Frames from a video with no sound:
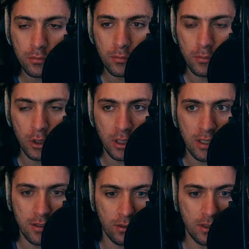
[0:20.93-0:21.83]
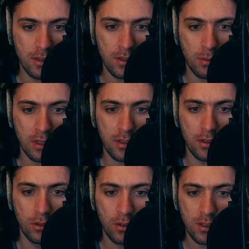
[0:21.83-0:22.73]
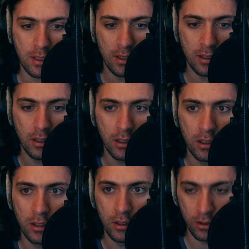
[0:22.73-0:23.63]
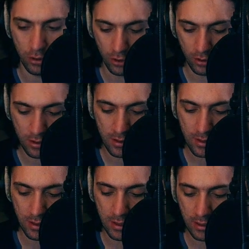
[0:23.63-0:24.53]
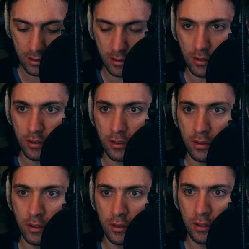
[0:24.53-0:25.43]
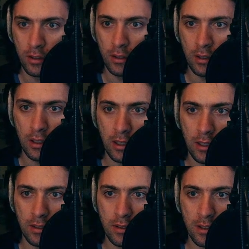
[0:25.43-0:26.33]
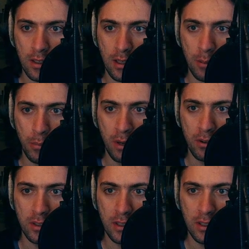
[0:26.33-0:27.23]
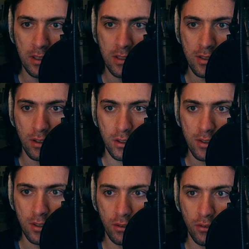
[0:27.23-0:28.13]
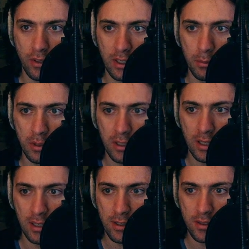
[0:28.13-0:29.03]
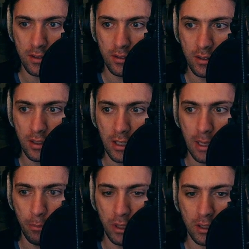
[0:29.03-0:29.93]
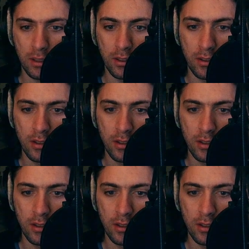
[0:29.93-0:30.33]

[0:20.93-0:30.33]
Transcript: okay, so this is what it looks like. Noizeclick, and apparently it is also available as a clap plugin.